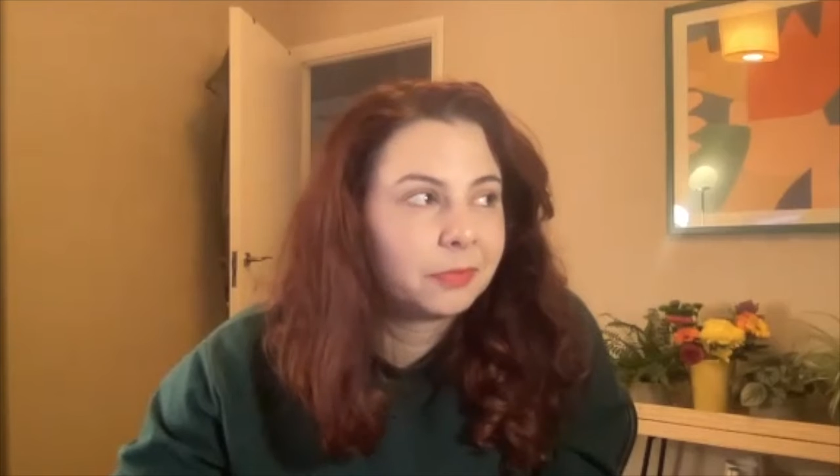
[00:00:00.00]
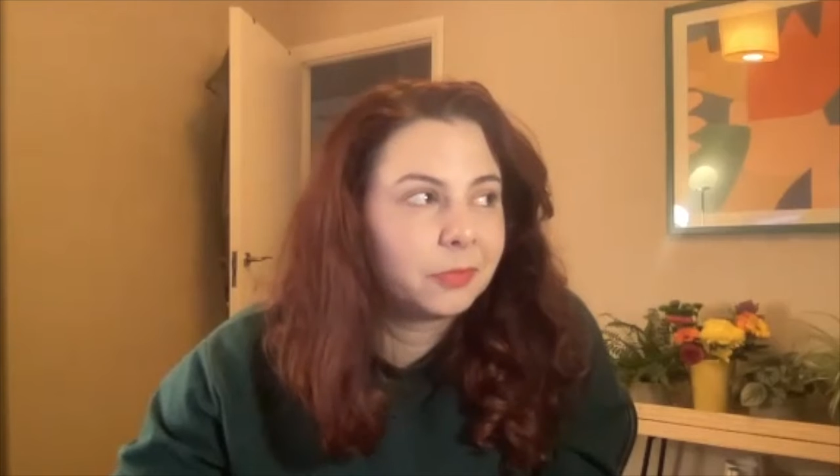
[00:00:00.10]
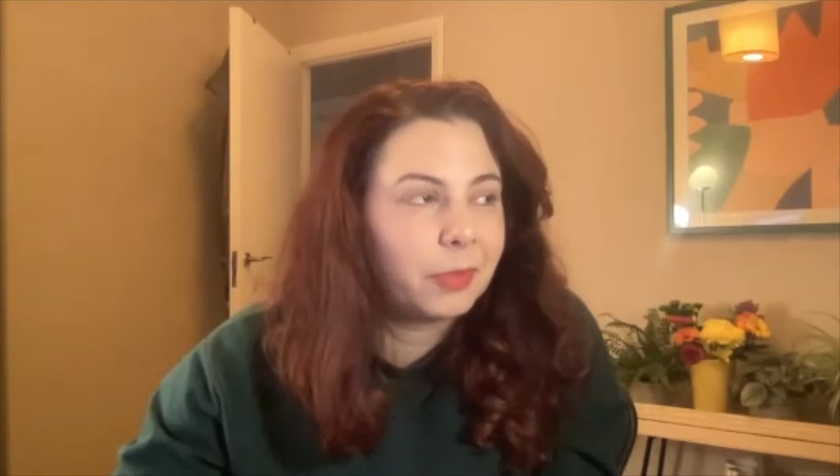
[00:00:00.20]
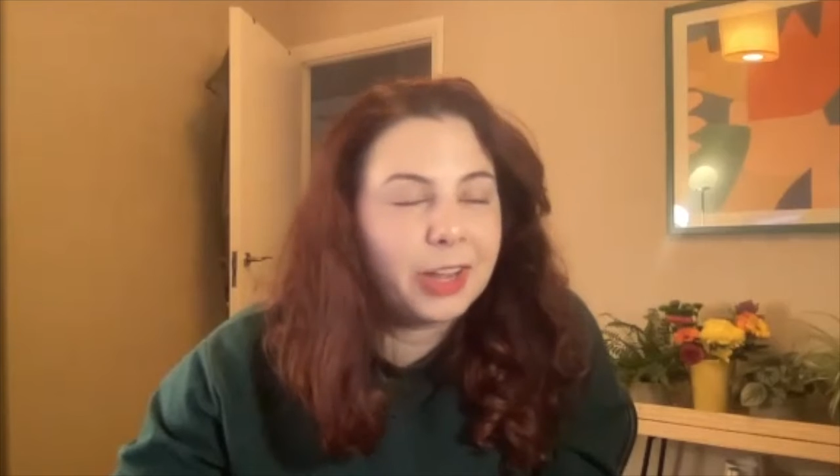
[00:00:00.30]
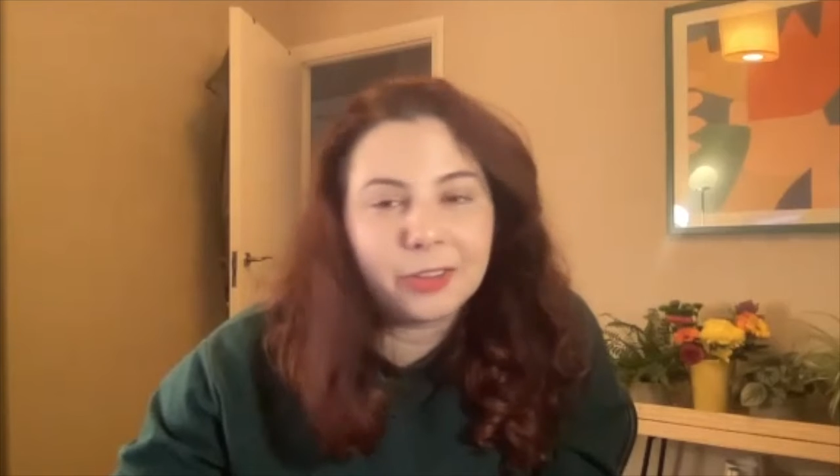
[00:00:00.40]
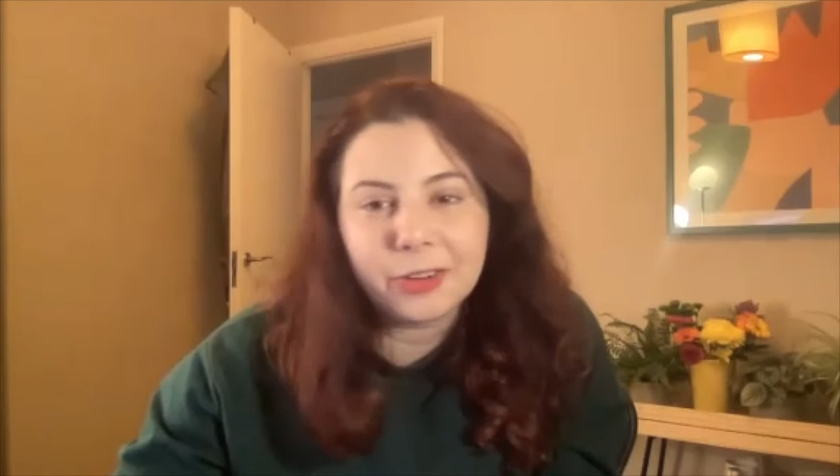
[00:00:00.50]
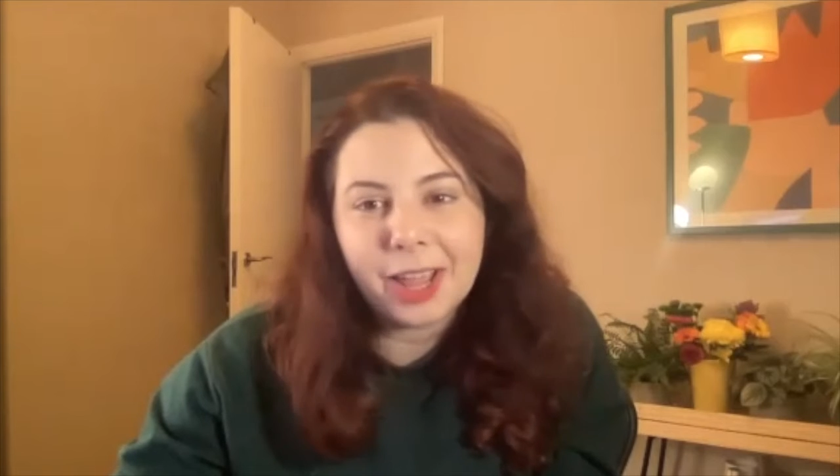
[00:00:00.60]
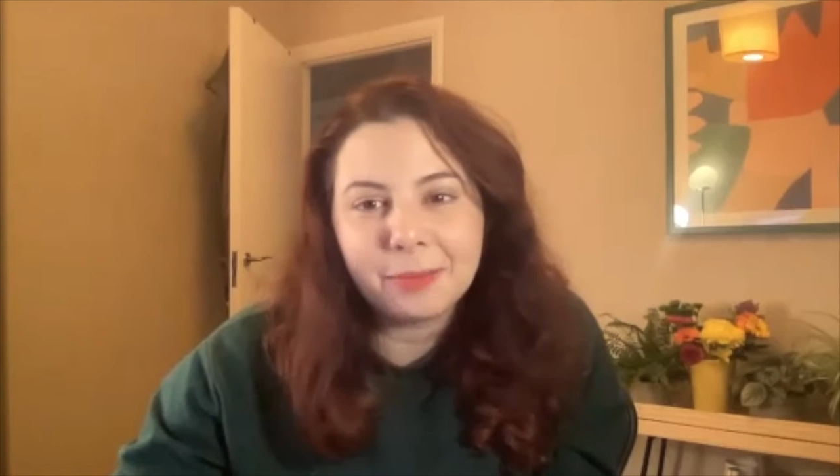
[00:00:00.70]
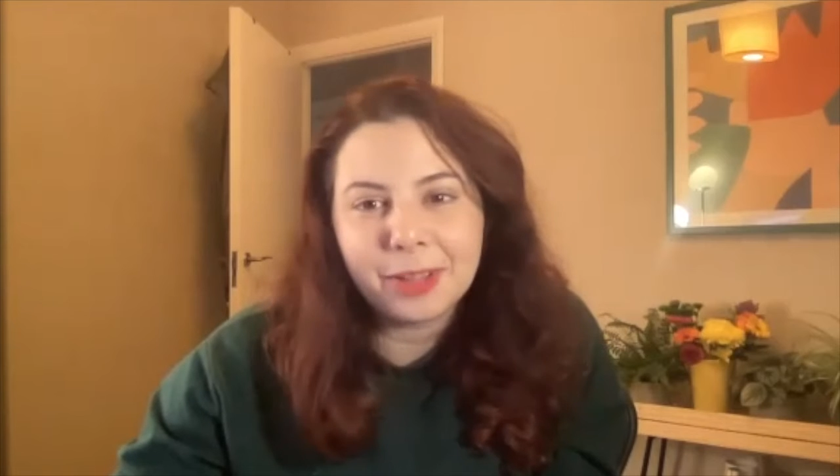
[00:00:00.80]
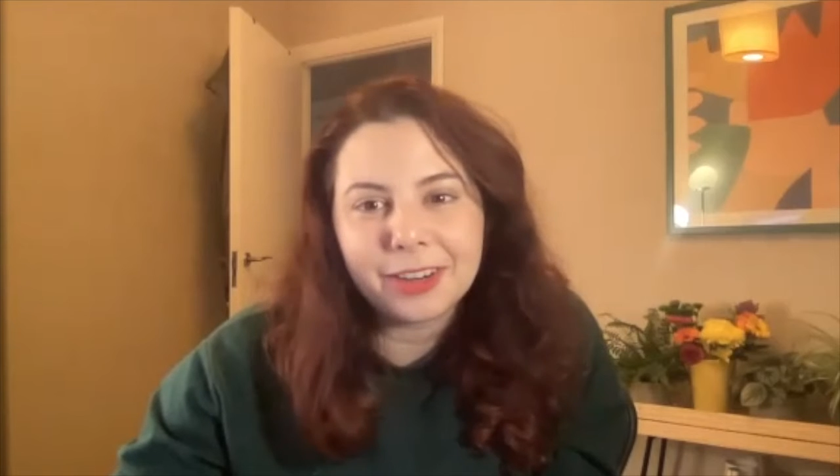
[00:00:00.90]
regular
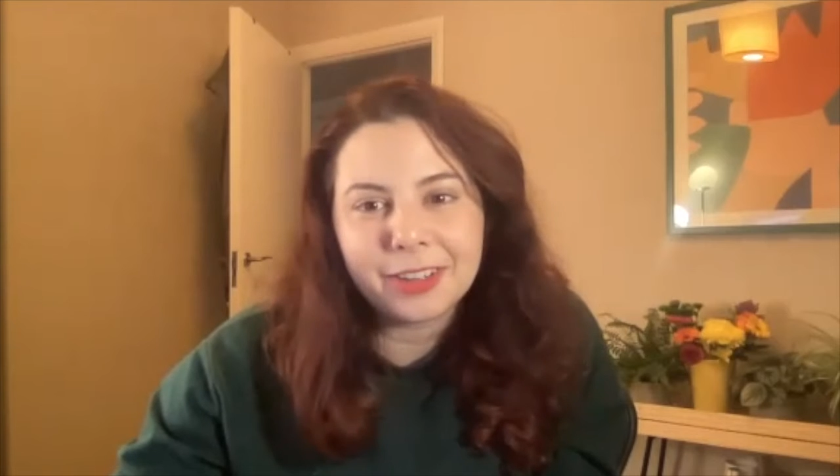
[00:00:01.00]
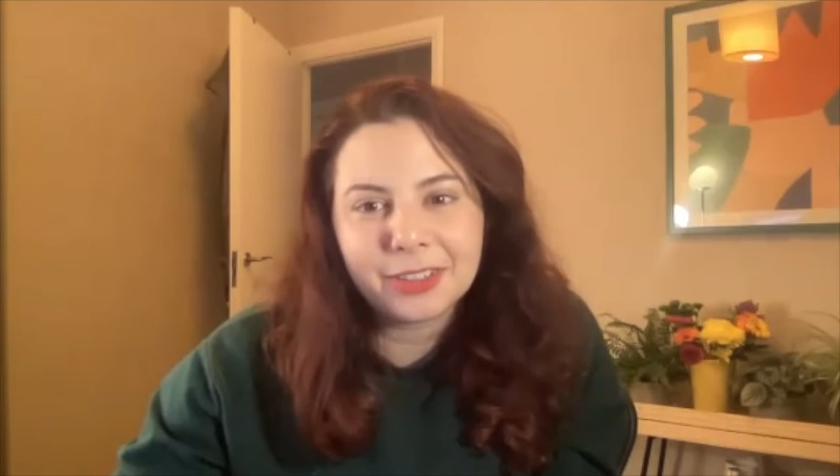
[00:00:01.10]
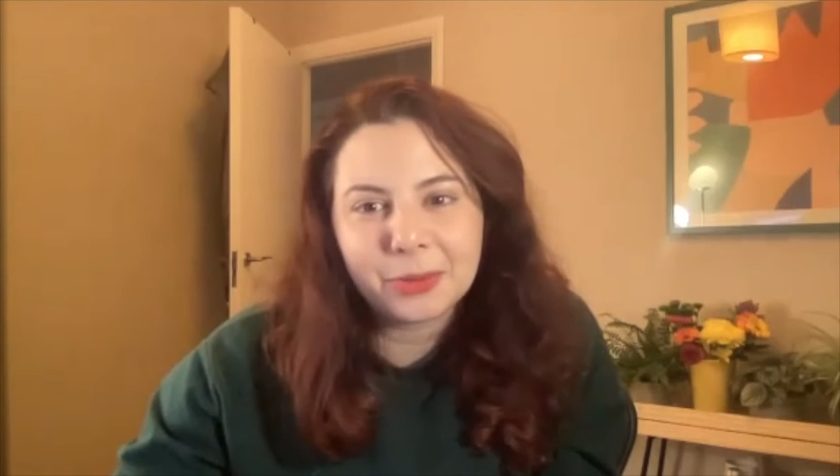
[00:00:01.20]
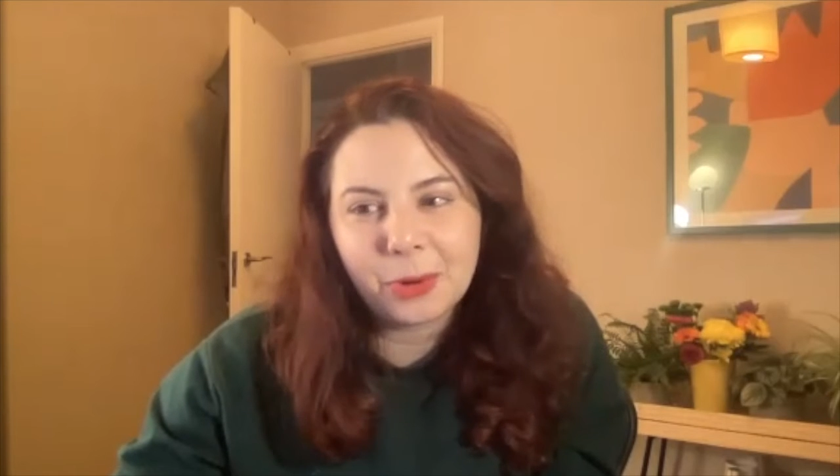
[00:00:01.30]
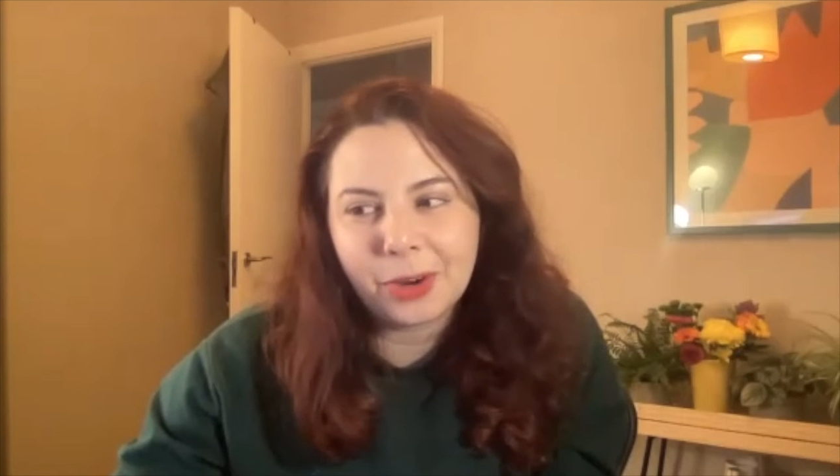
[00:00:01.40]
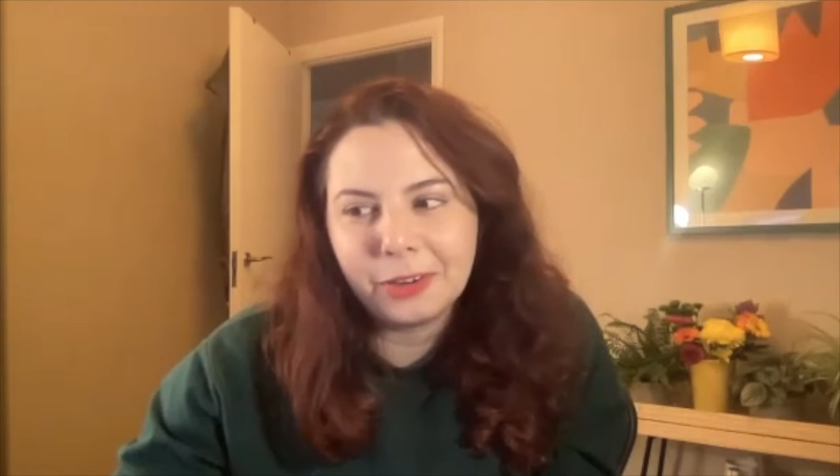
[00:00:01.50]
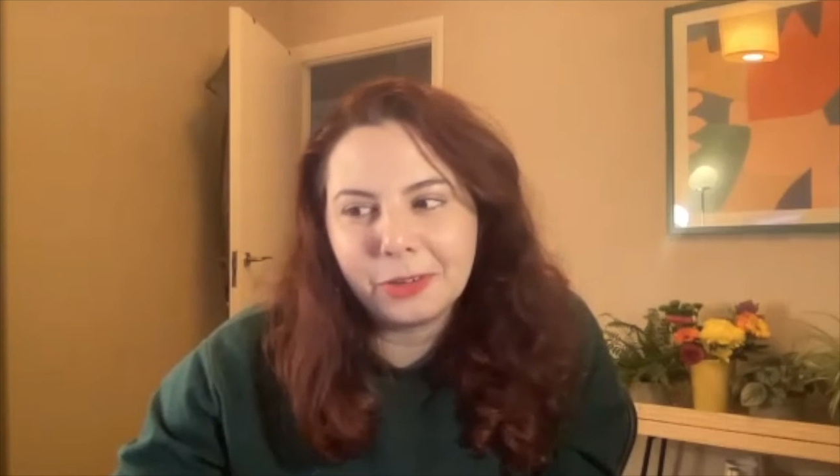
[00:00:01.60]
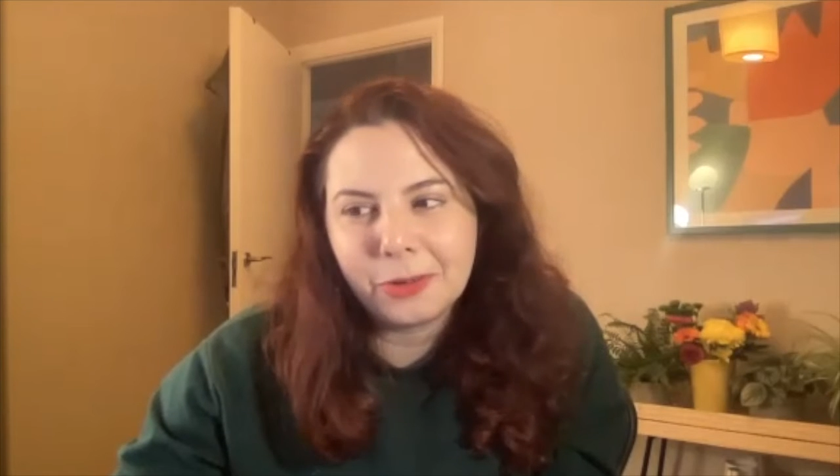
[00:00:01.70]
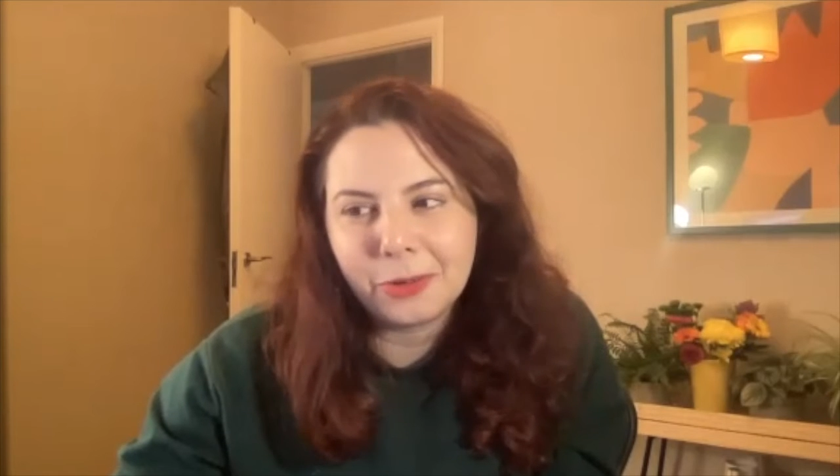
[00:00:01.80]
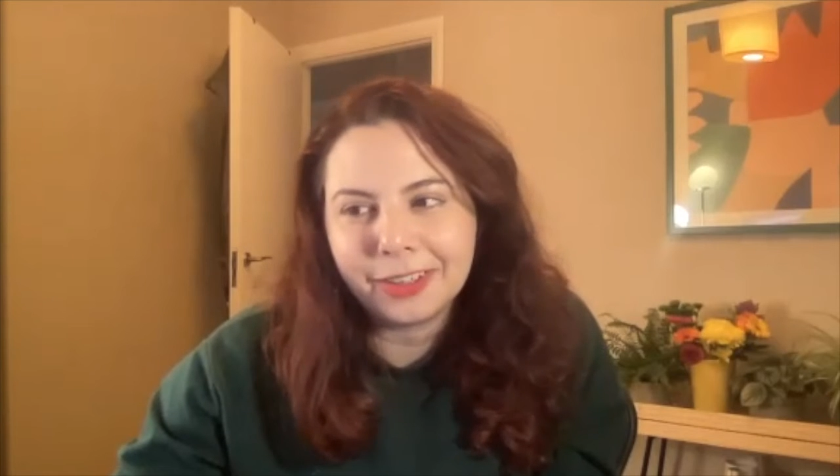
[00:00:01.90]
game players
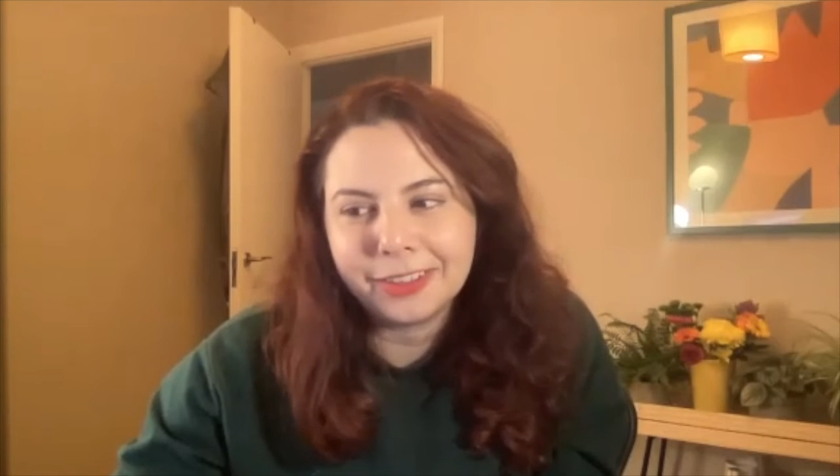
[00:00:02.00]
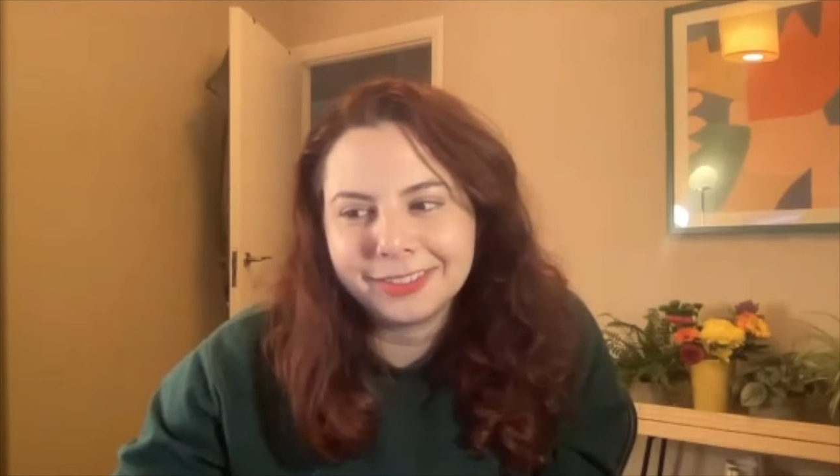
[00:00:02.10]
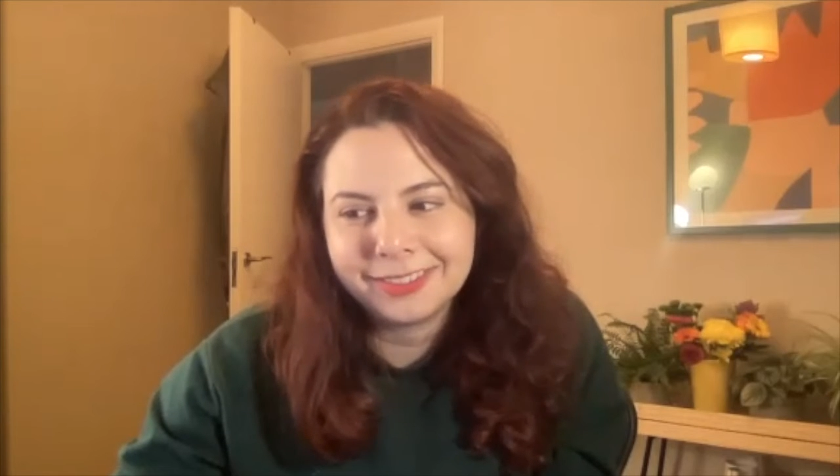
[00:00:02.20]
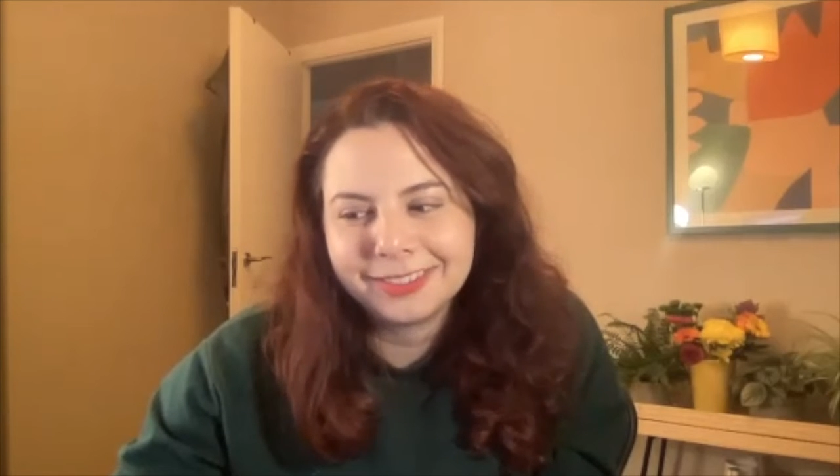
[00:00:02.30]
or